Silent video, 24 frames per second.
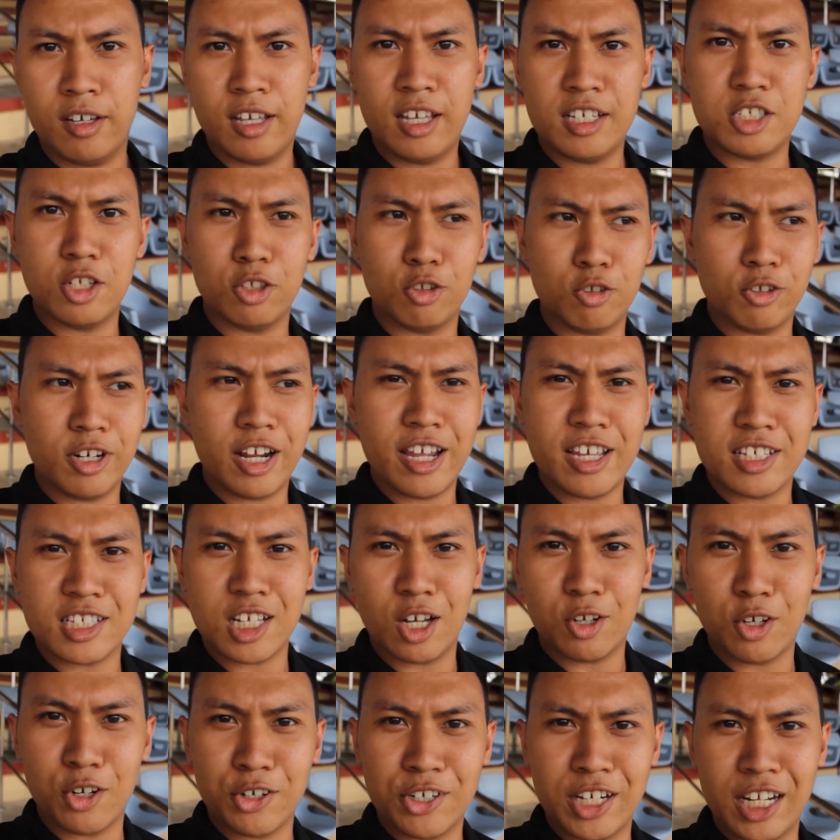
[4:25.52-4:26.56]
Okay, so today is
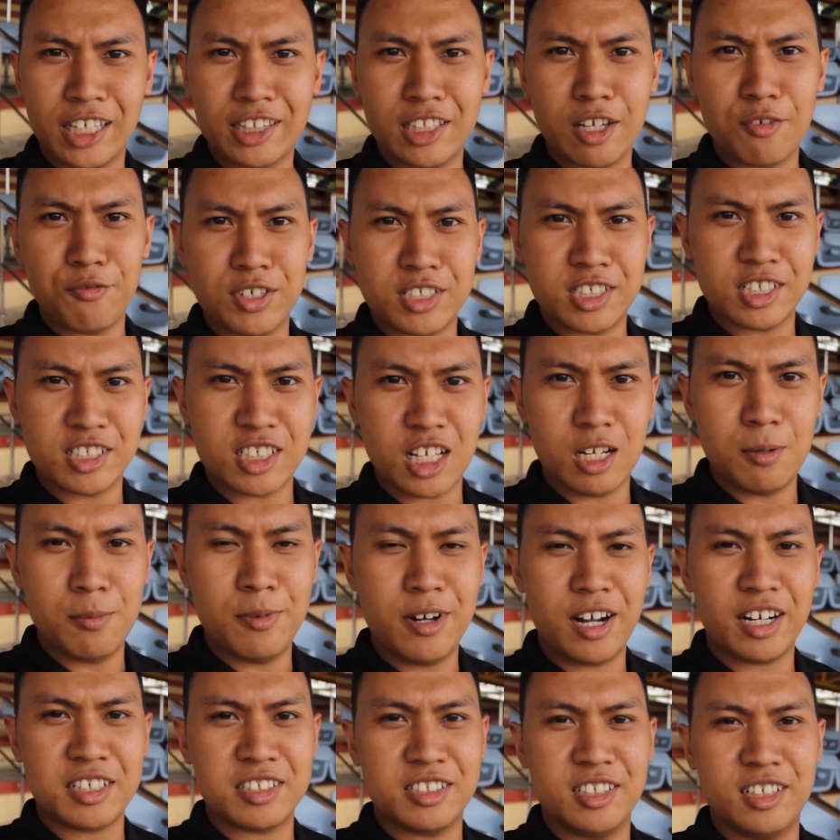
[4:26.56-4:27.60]
Hougang United versus
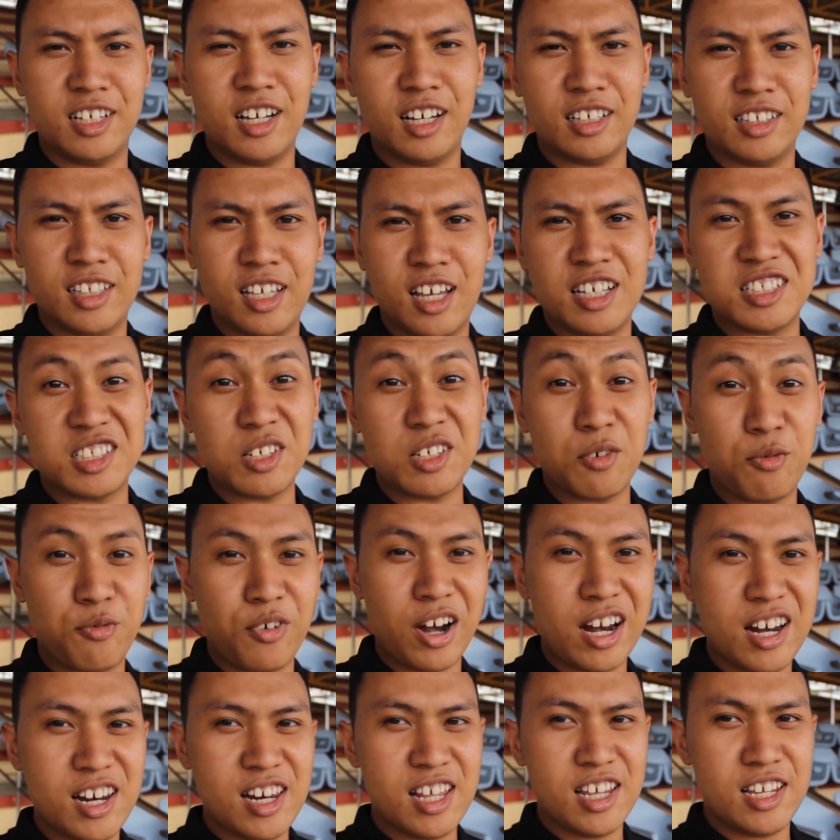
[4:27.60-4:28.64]
Albirex Niigata. It's a
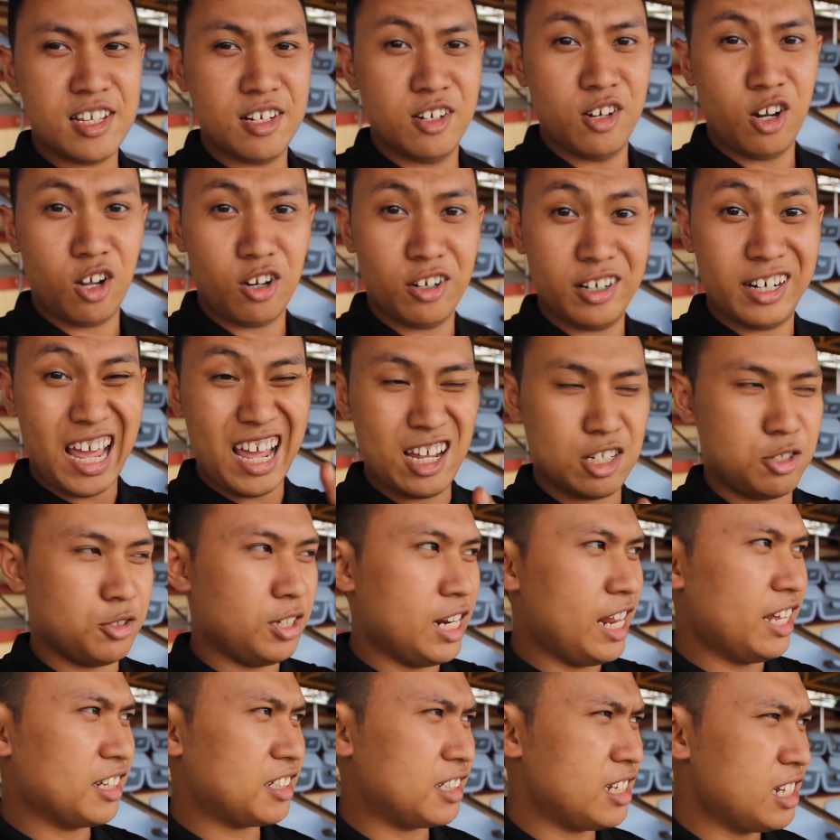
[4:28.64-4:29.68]
friendly, not the actual
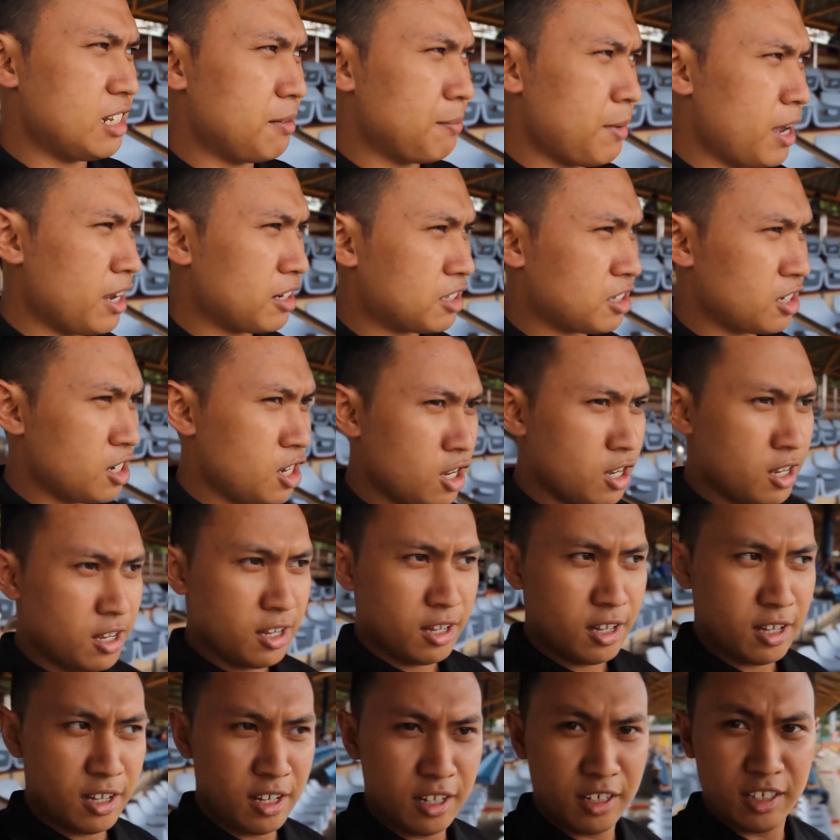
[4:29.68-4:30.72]
S-League match.
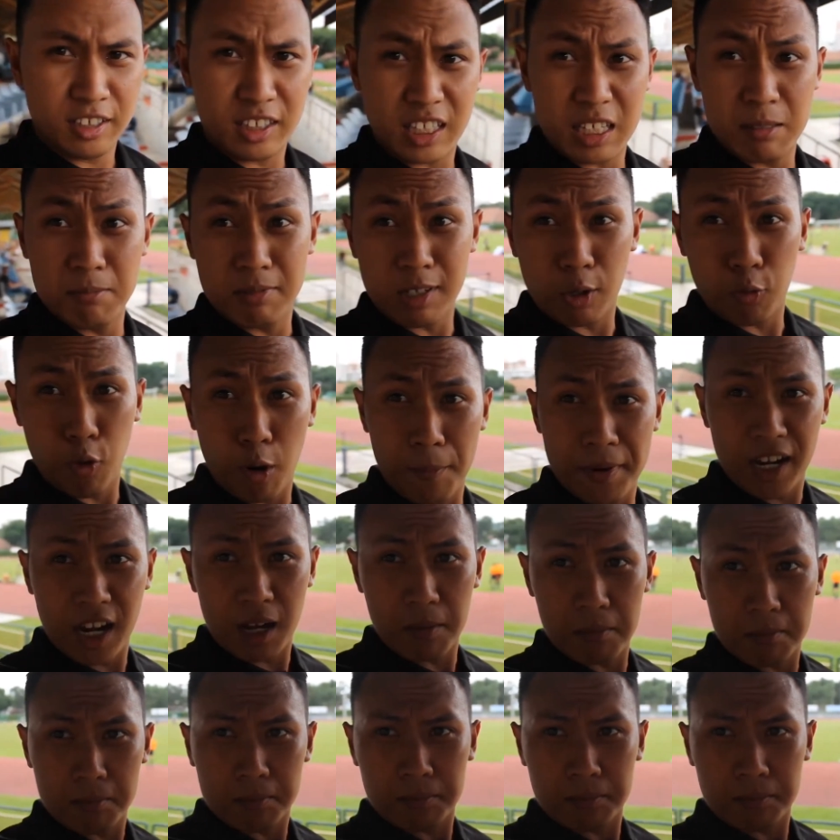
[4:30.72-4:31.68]
And the teams are warming up,